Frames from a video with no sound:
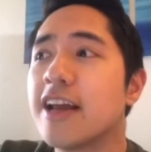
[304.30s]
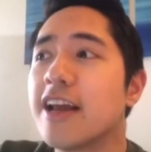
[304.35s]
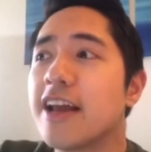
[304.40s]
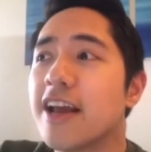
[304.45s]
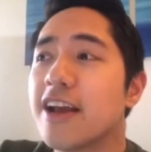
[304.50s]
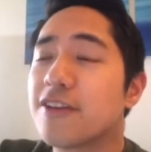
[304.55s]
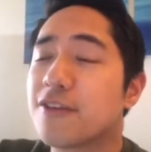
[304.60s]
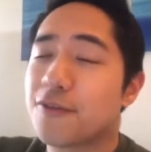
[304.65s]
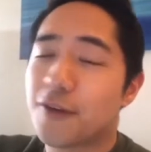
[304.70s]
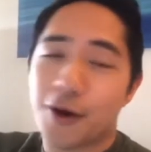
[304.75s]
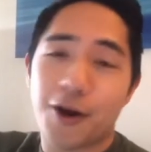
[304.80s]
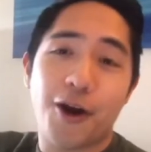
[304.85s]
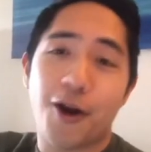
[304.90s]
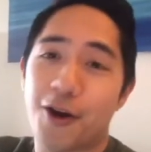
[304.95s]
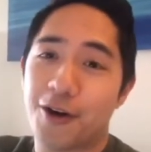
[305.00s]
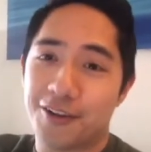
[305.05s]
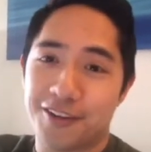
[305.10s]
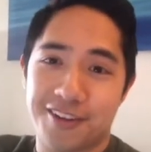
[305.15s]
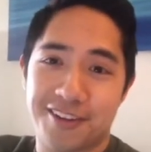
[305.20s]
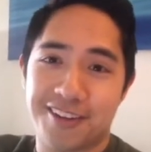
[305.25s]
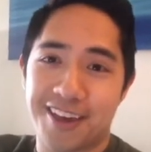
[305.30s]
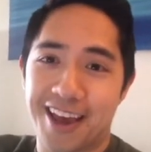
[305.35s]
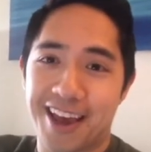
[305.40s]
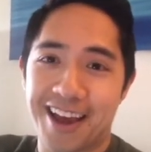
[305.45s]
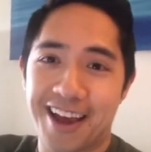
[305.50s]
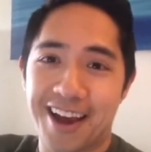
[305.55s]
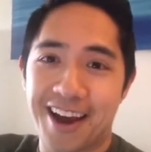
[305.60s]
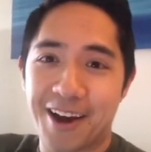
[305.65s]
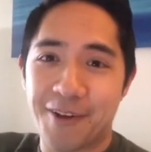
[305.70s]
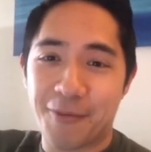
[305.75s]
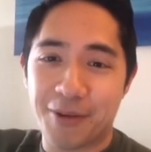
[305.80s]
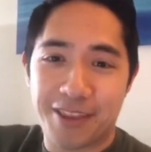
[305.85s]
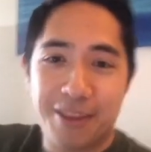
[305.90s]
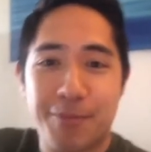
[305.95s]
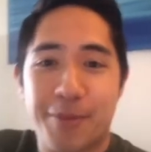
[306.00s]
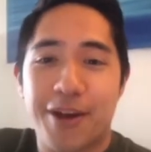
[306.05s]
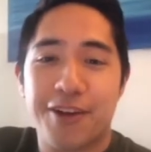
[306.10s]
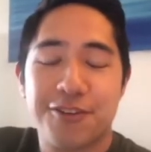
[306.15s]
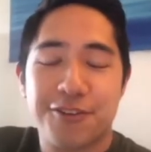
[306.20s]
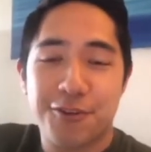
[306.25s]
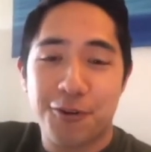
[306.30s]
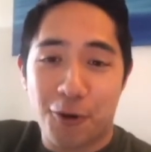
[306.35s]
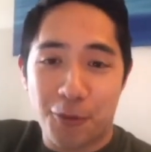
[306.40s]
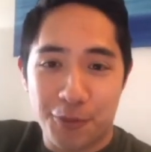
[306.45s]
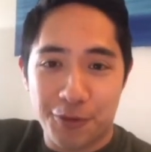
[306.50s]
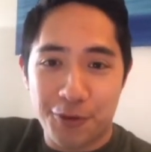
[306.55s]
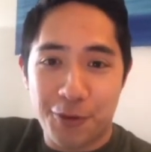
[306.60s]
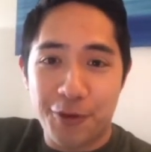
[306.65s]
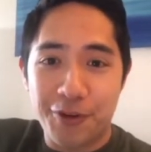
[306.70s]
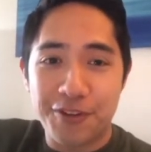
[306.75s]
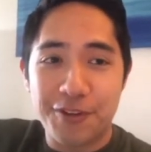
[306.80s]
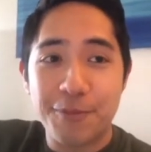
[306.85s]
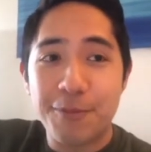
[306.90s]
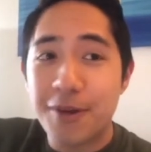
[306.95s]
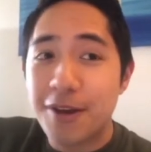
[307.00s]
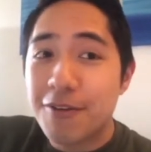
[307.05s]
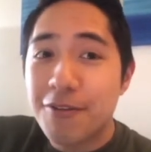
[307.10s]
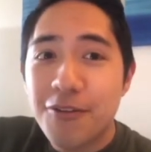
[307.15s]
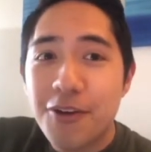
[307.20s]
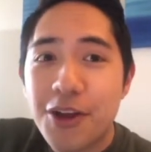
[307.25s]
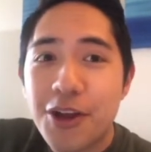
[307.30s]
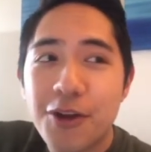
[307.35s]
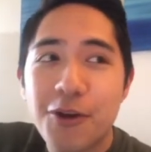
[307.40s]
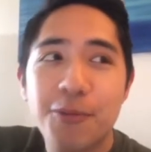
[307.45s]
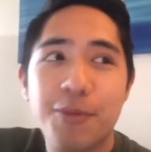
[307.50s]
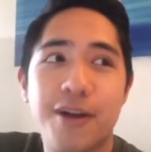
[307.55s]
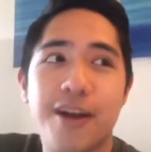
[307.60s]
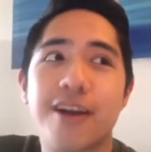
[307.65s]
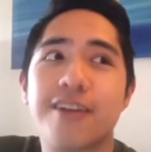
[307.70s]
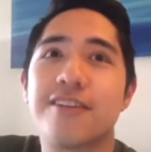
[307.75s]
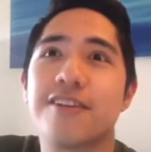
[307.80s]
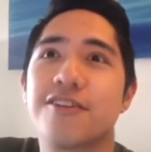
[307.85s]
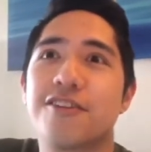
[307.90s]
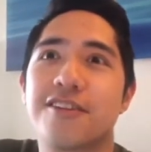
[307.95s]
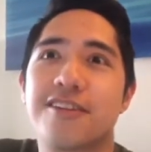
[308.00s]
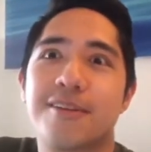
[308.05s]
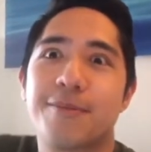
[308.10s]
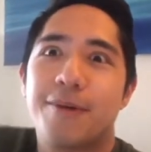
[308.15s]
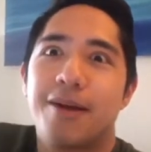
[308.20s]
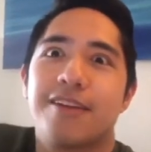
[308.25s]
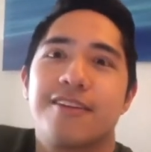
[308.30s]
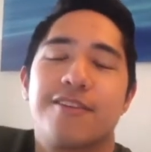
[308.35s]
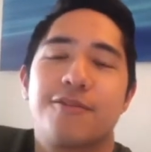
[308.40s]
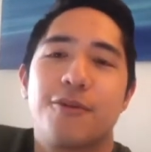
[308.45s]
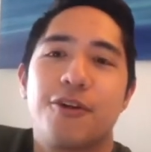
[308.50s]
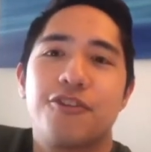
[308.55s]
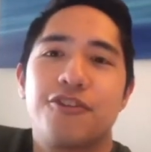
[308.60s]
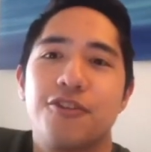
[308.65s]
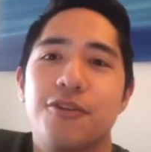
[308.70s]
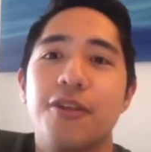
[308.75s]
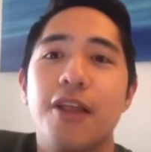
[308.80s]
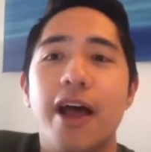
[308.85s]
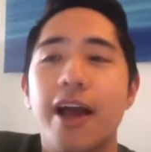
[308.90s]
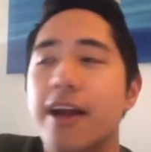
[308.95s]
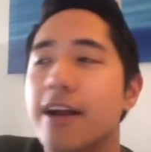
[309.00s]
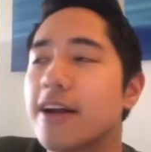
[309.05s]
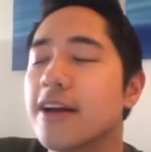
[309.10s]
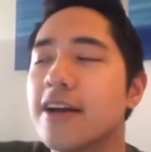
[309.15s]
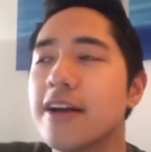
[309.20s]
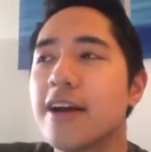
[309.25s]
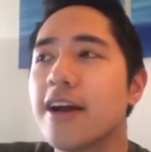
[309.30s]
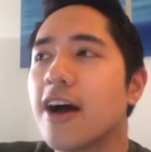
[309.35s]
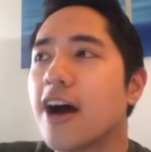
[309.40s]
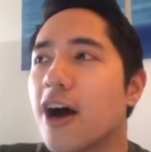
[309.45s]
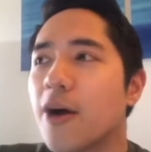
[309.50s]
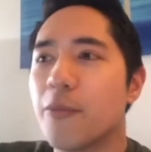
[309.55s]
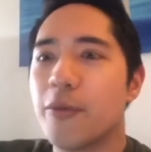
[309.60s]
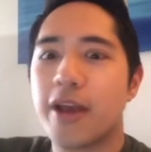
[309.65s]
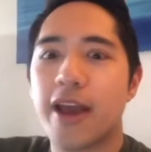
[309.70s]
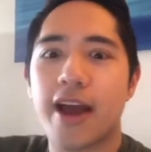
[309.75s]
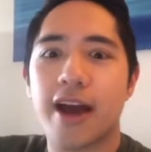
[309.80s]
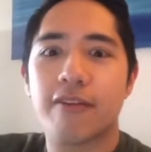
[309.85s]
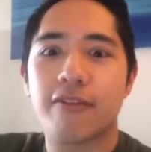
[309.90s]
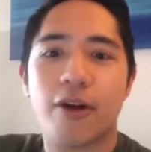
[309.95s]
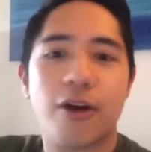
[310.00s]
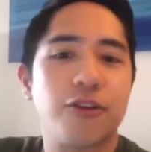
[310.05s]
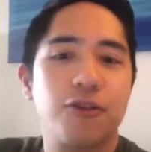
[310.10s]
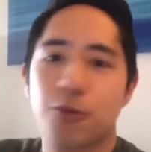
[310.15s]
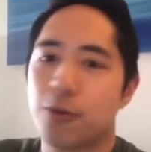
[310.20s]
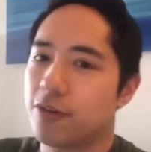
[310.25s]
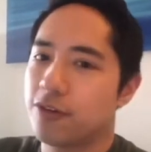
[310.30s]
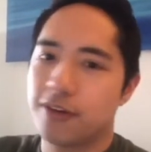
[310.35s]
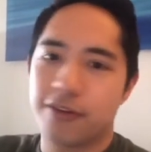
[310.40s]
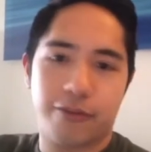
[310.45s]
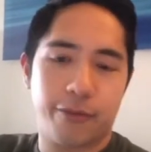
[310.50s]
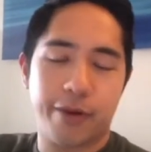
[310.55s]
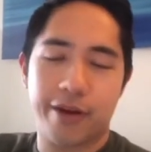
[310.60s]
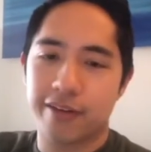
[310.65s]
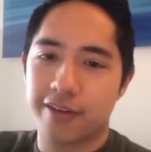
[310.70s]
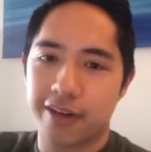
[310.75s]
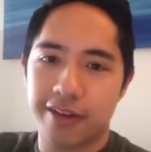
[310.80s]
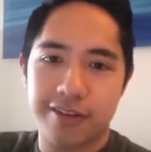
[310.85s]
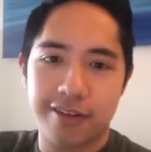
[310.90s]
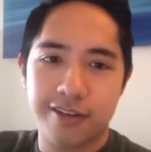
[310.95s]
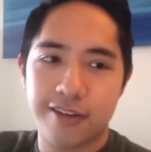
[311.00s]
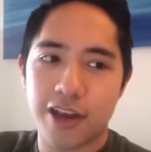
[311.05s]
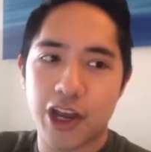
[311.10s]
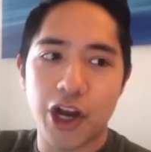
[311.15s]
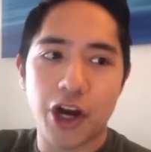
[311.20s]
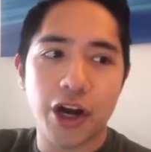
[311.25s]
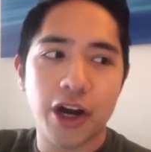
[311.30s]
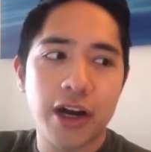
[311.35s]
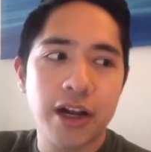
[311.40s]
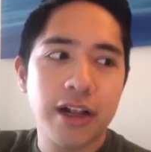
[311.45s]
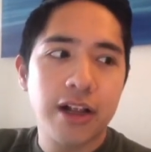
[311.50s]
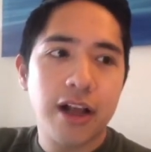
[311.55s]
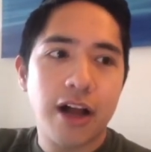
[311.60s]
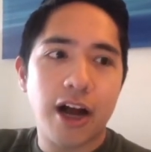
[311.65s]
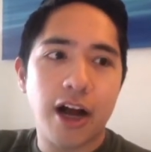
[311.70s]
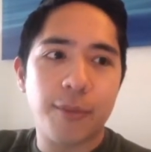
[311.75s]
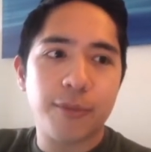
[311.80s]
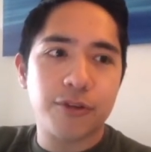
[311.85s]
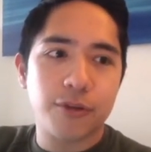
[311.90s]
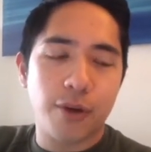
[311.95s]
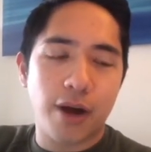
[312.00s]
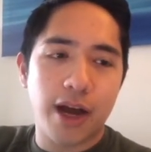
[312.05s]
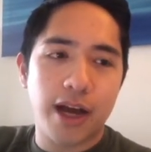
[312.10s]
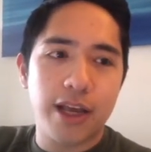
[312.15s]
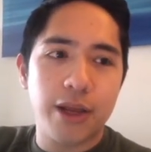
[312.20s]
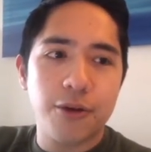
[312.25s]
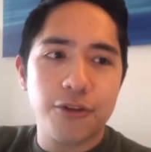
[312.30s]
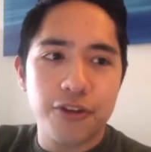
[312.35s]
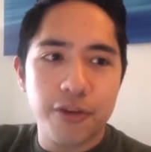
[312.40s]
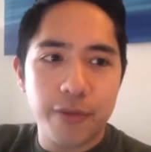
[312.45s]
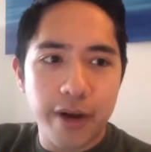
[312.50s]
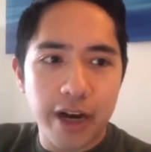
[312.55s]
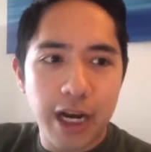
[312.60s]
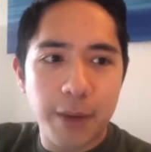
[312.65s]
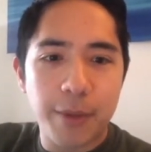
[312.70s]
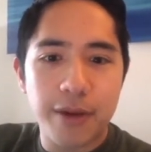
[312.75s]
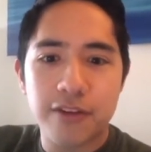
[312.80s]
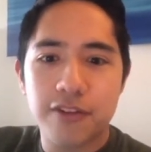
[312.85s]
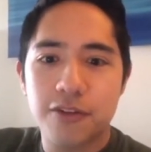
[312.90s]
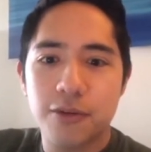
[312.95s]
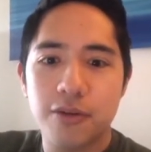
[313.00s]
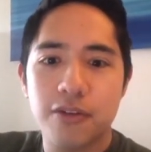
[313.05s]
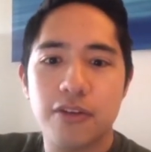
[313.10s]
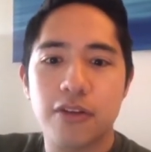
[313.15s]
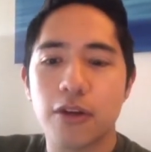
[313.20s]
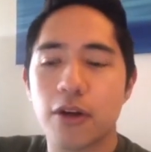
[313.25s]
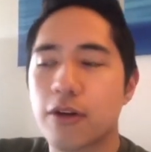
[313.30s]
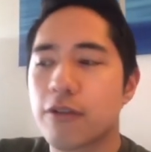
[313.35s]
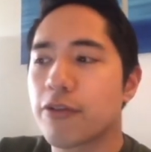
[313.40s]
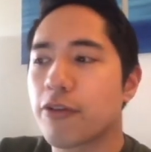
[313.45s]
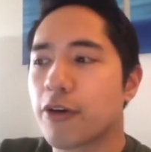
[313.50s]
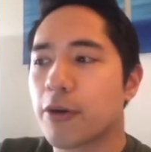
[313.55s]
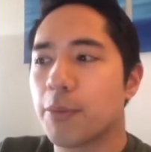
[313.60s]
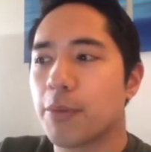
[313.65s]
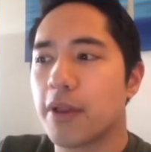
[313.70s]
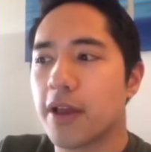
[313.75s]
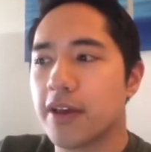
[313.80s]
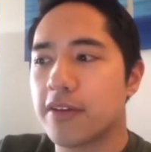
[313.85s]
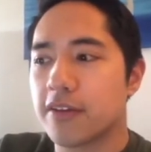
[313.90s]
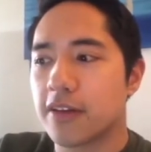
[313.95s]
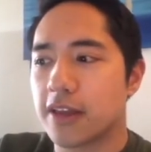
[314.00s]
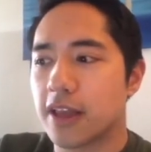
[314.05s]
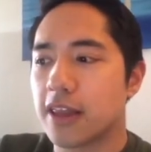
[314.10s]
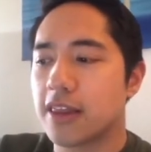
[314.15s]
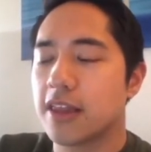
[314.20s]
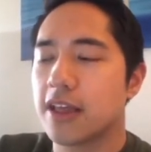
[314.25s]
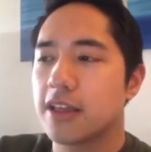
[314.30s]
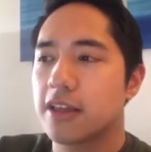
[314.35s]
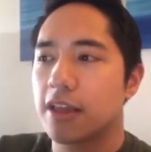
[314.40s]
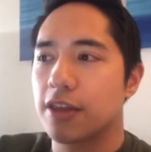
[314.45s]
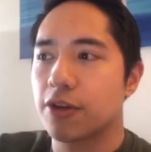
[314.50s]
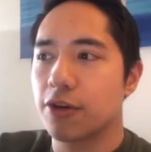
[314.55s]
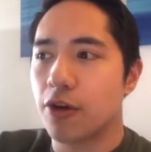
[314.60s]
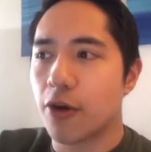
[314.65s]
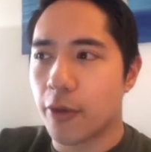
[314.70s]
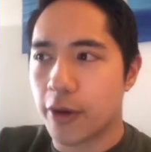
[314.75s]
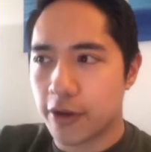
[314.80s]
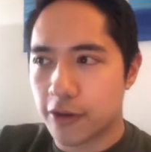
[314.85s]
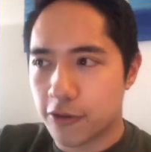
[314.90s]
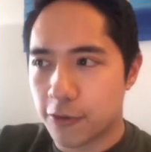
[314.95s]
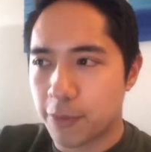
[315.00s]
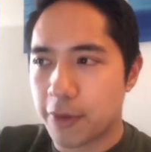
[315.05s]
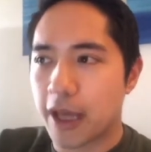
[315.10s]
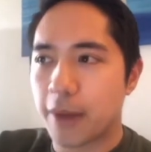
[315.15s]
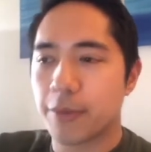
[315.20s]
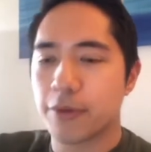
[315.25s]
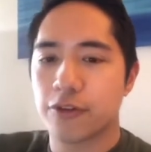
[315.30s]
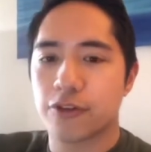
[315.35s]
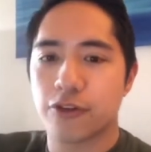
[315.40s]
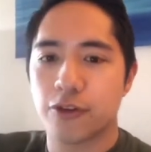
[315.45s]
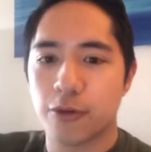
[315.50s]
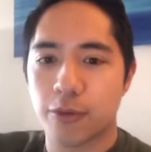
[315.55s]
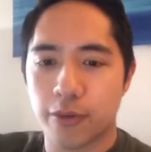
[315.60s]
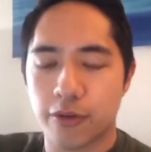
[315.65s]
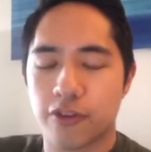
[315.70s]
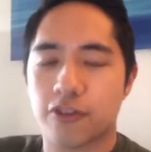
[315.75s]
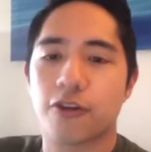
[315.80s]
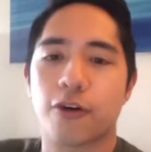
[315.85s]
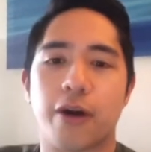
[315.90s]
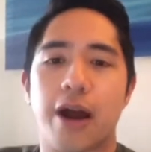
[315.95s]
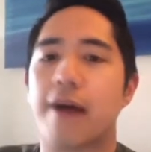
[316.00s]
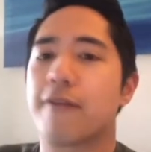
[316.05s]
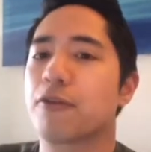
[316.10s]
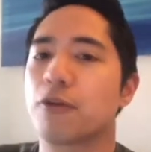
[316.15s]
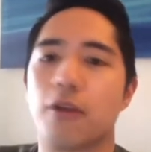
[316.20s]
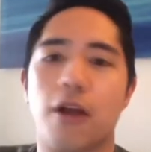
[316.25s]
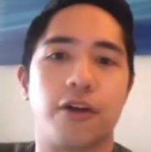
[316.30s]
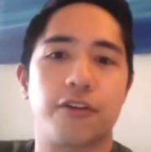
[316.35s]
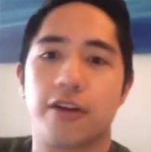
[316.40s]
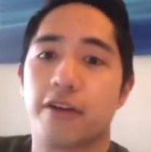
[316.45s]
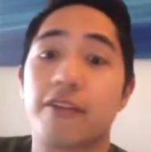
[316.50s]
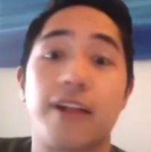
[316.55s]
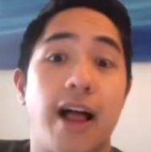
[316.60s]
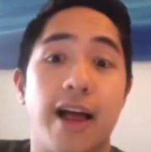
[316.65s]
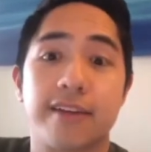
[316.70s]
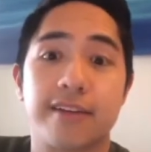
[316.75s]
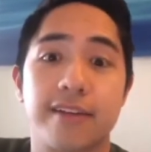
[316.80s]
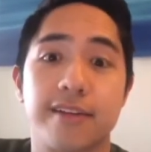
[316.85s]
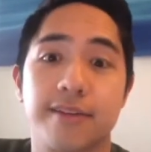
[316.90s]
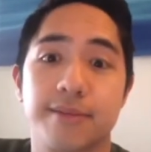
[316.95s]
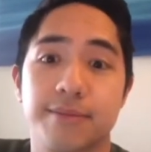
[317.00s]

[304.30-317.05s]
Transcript: it's very hard to say uh, what the best dorm is going to be for you because it just depends on what you like. Uh, we have all sorts of different residences here. Um, so I usually recommend students look for a place that they think that they're going to be able to restore after long day of classes.